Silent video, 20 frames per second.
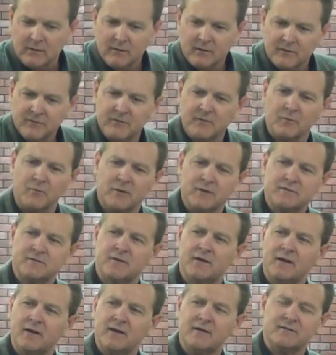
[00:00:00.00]
They said, what's
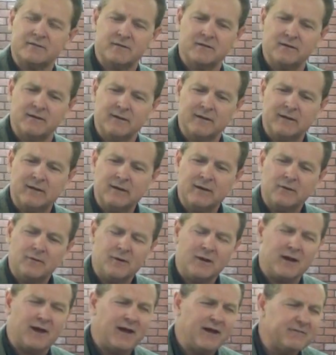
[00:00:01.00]
that? I said,
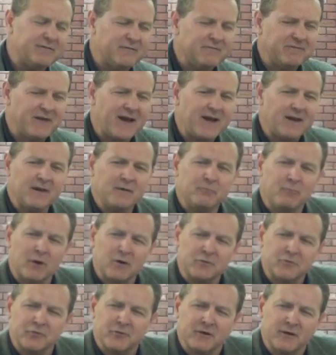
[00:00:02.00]
well, I have a valid
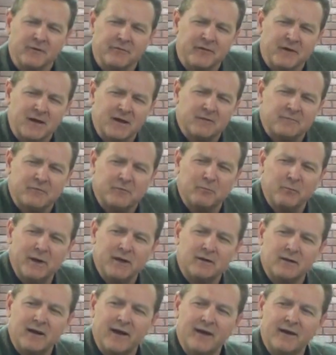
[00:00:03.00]
birth certificate from
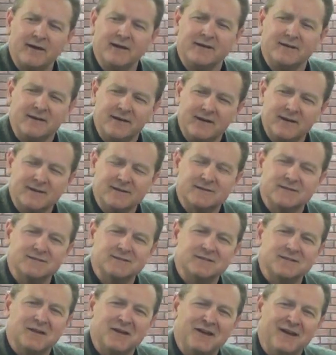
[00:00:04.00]
Bell County,
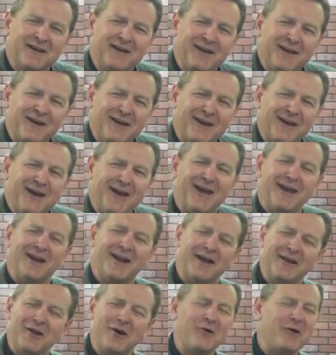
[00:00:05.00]
Texas, and
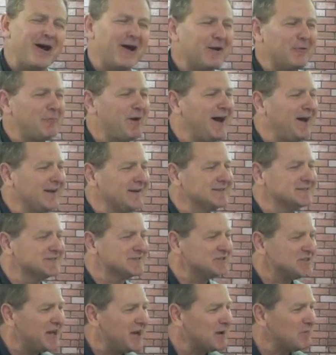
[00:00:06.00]
I know how to balance
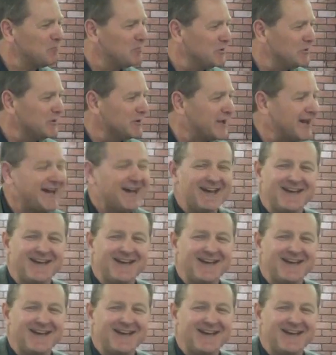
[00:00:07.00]
a checkbook.